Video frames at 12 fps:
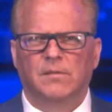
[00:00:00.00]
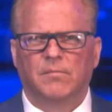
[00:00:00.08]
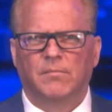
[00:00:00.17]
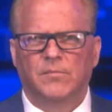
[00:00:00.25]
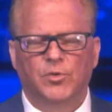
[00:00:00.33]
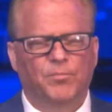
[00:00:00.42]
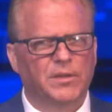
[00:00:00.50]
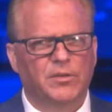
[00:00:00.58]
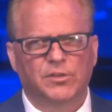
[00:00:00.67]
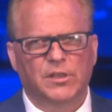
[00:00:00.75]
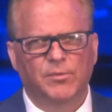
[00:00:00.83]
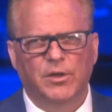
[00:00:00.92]
So, but
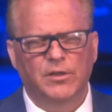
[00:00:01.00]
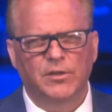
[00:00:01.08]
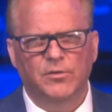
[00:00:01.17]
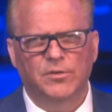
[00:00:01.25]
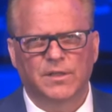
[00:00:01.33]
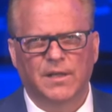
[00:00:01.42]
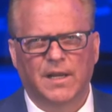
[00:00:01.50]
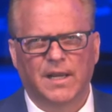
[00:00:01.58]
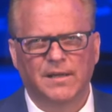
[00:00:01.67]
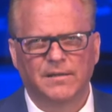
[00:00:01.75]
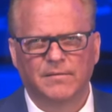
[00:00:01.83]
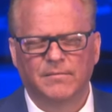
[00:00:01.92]
there's some good news
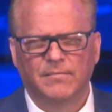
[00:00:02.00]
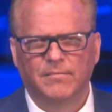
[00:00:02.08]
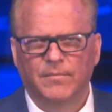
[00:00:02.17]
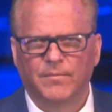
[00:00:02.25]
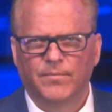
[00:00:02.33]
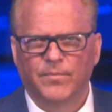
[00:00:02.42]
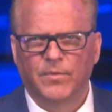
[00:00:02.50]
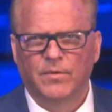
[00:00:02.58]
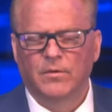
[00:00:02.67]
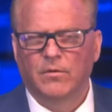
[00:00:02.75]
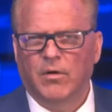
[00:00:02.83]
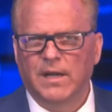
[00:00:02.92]
tonight.
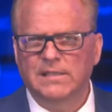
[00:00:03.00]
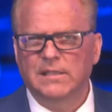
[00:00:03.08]
Christ is